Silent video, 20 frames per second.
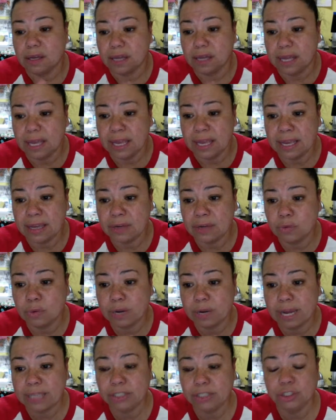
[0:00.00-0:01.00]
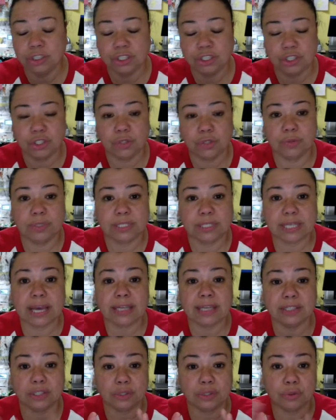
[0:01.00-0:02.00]
And what I usually do is
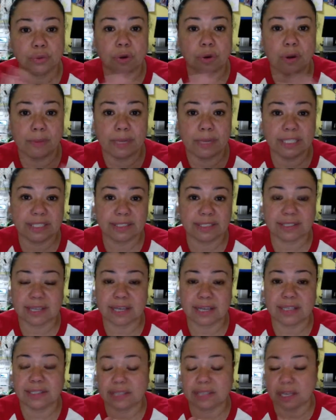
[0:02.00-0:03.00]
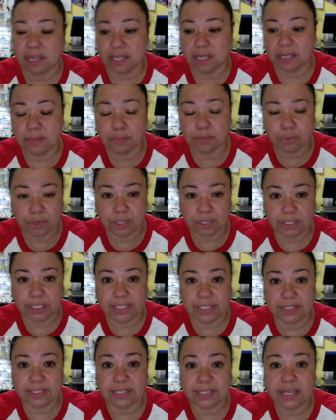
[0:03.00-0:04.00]
I do all my designs in
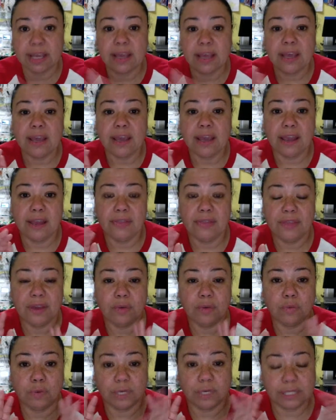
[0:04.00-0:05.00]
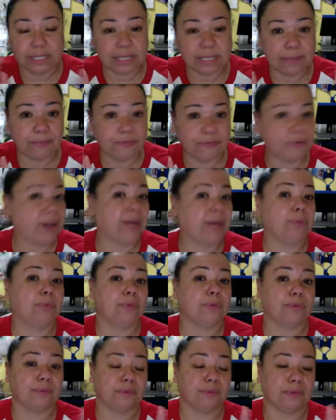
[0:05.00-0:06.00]
Embroidery, and then once I'm fine
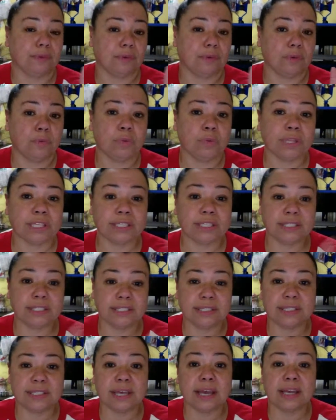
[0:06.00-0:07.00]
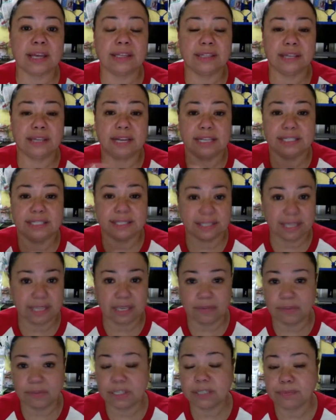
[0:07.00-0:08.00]
with the design, then I
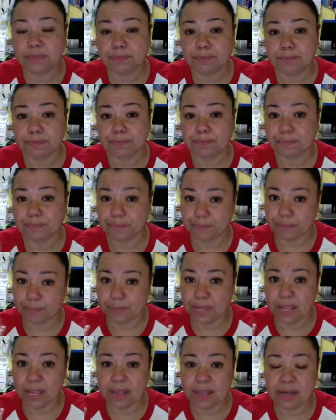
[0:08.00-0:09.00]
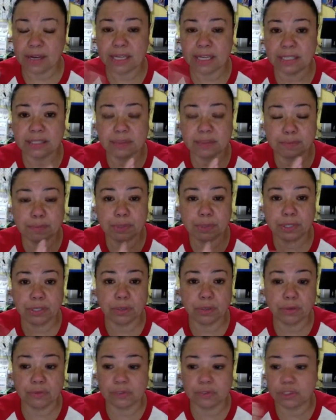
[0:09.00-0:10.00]
save it and I put it
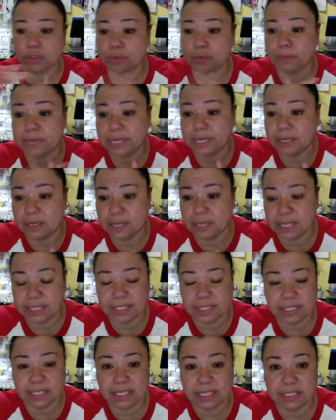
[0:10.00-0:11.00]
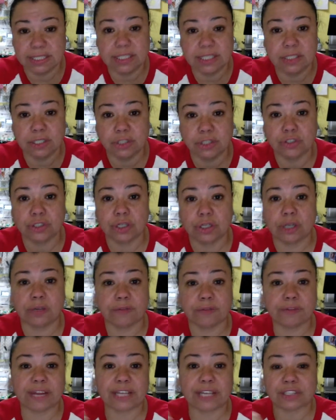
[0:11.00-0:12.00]
over to my SE1900 on a
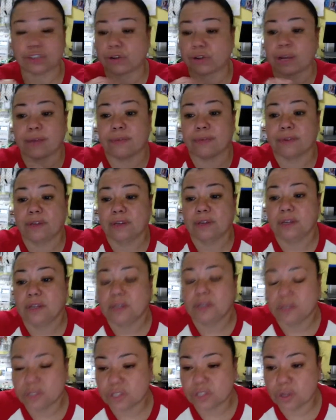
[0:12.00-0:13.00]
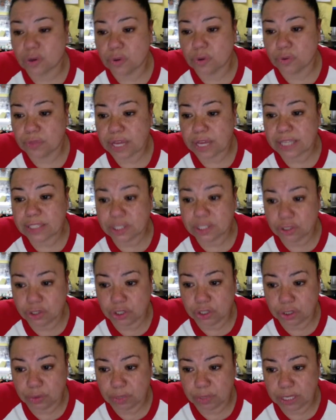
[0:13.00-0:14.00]
flash drive. So that's
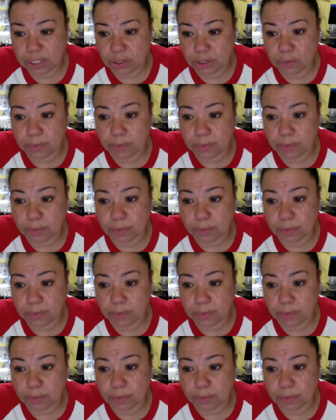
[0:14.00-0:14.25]
usually what I do.